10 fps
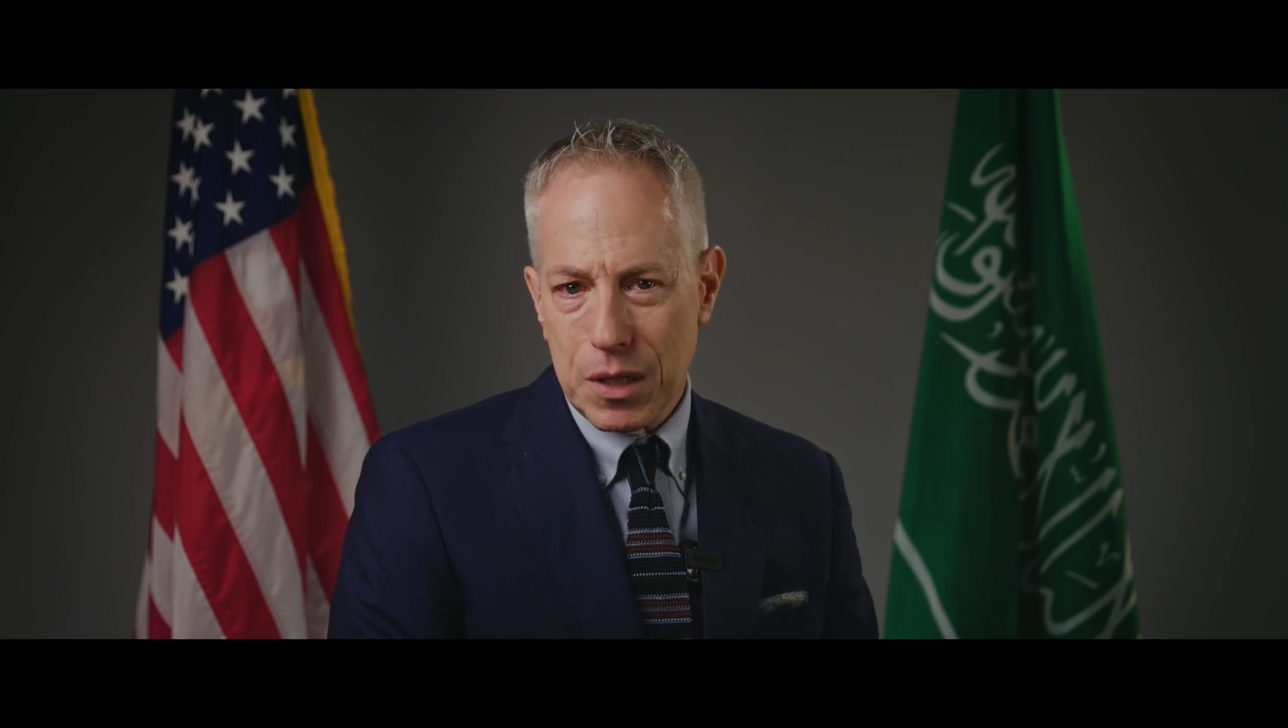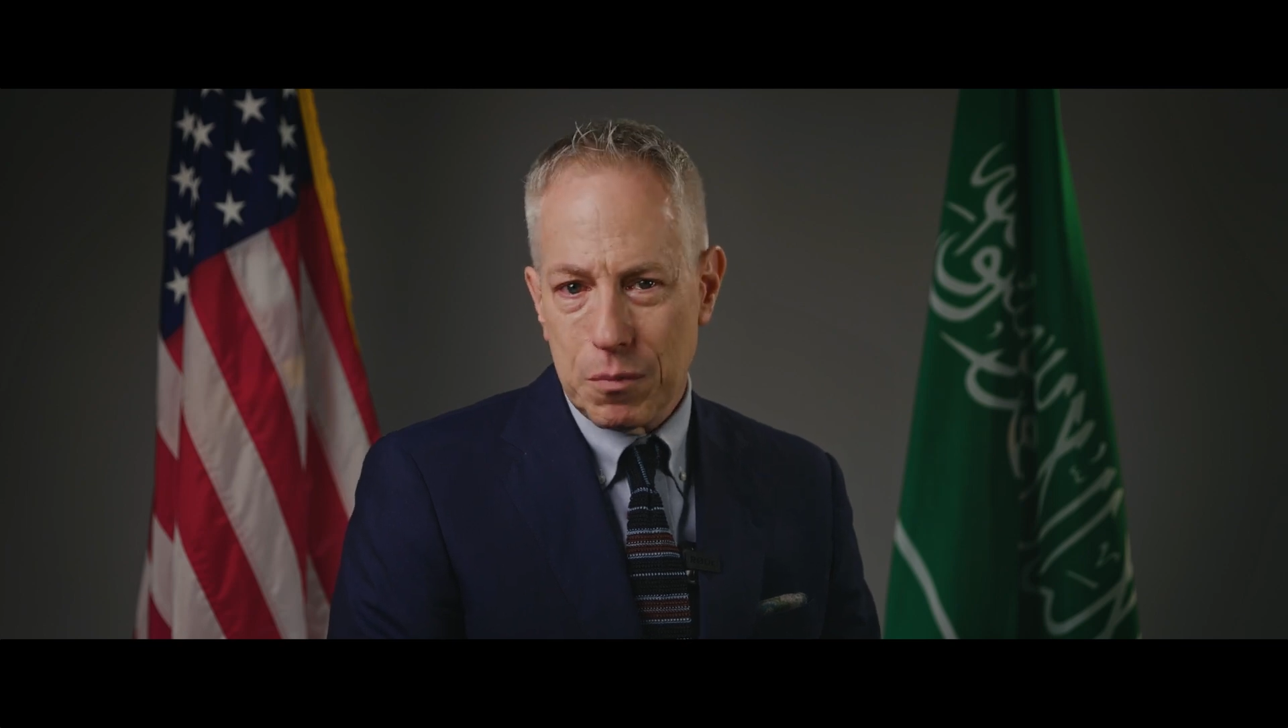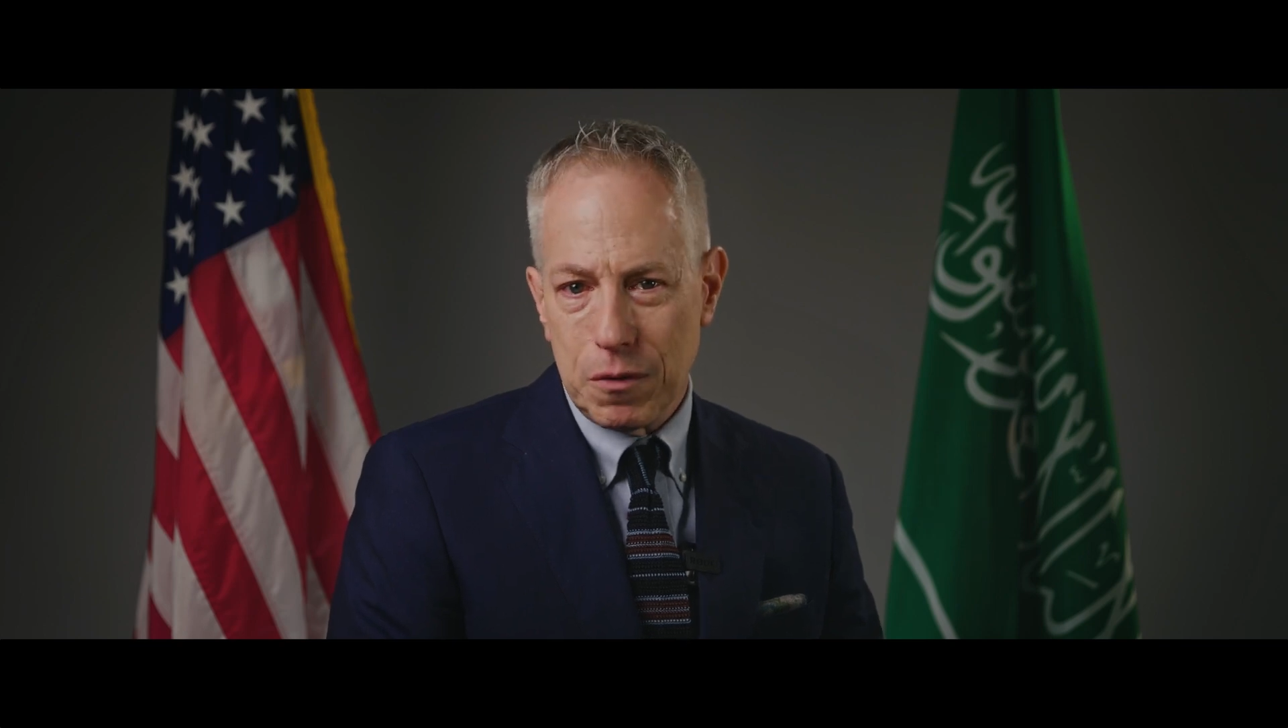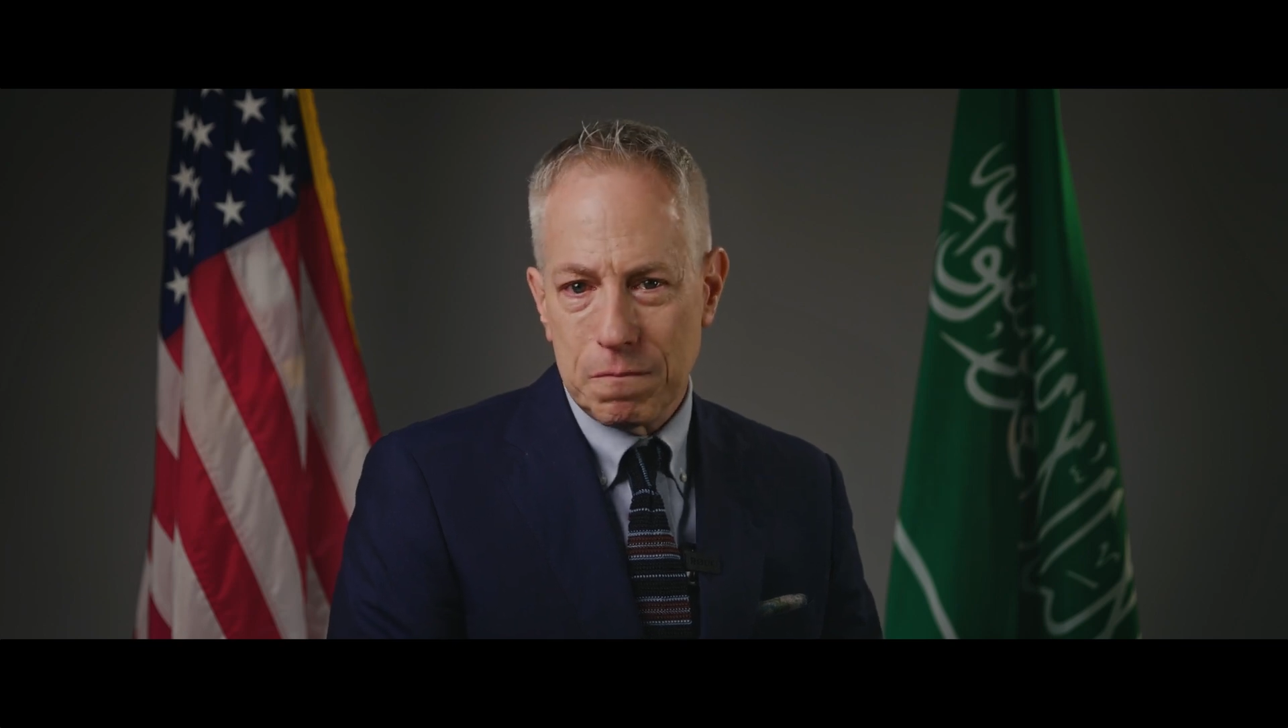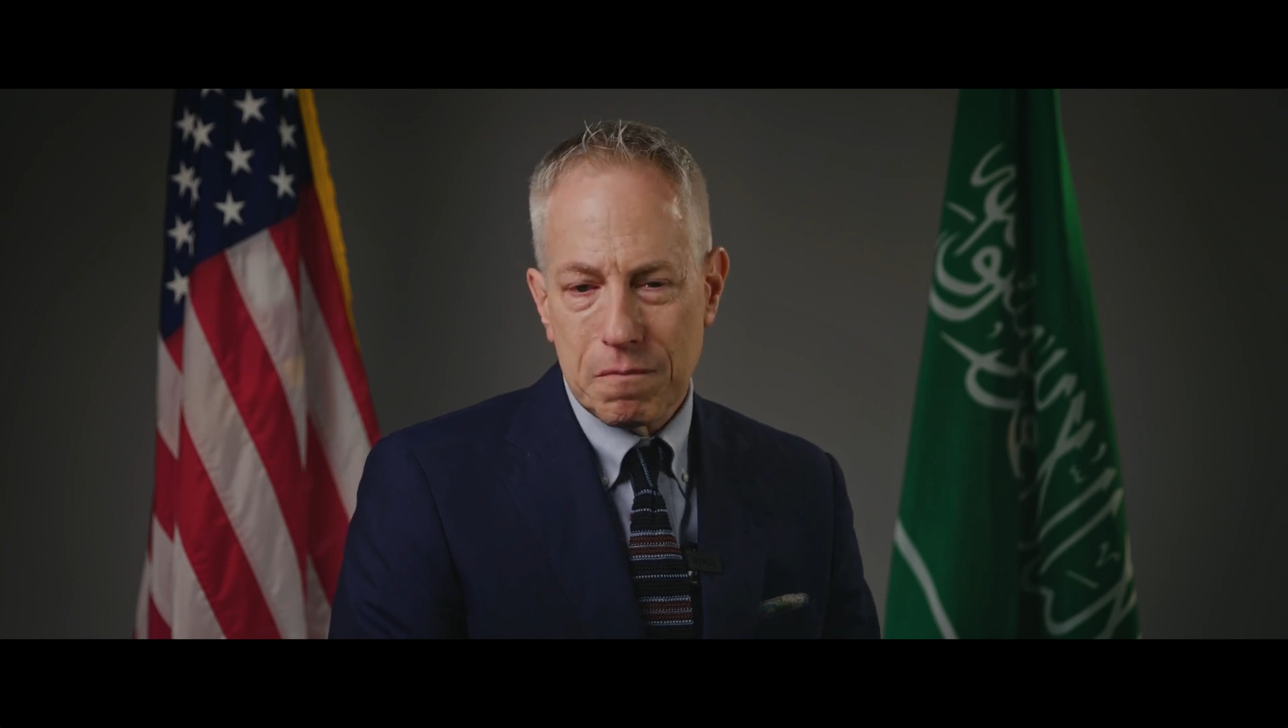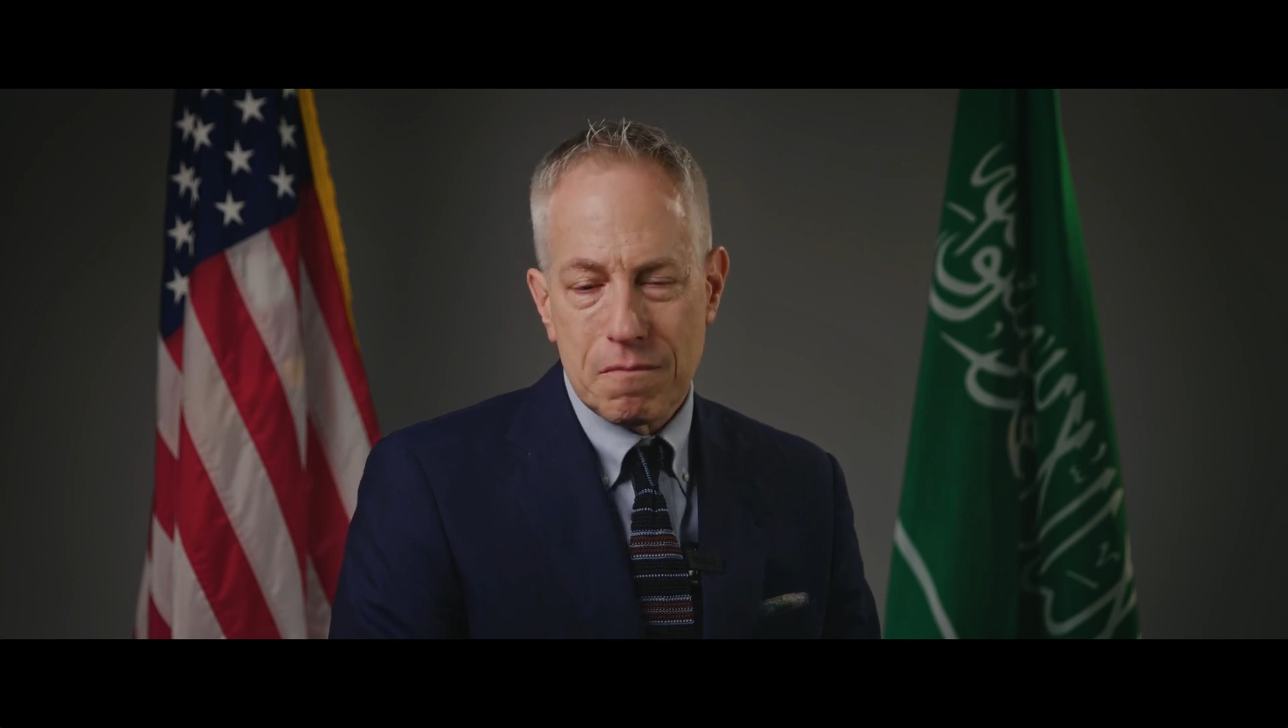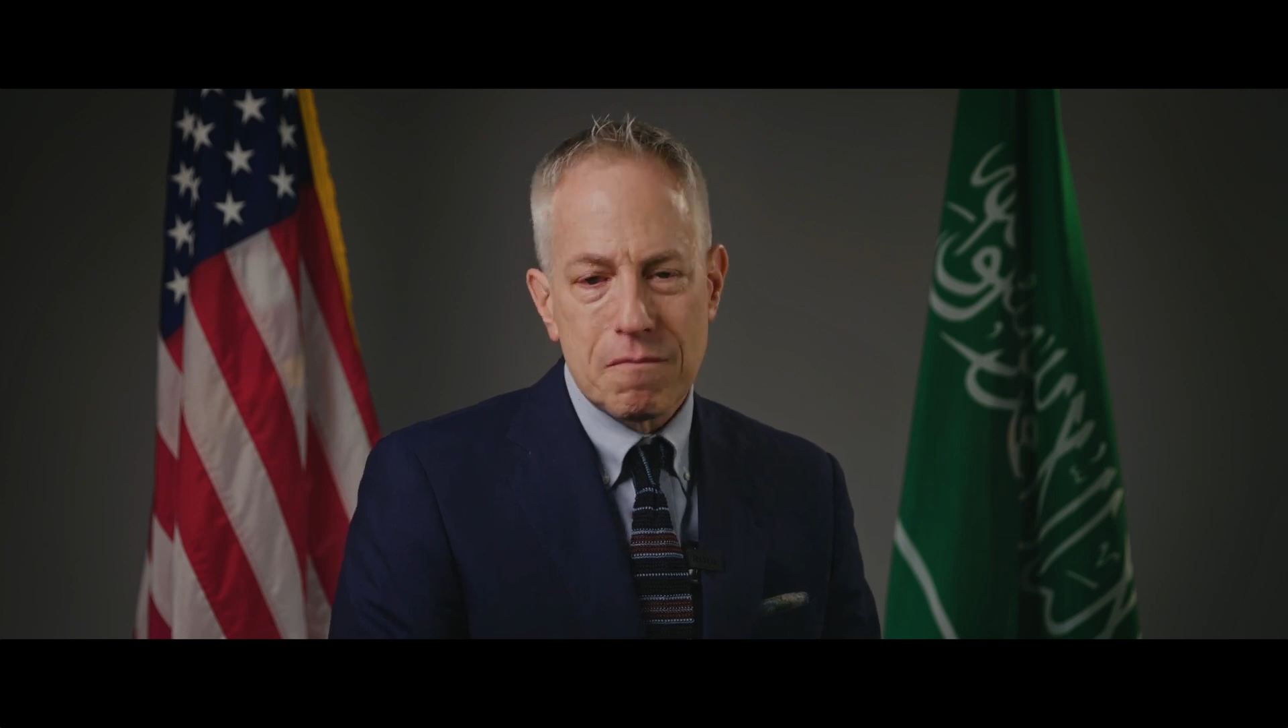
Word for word: people.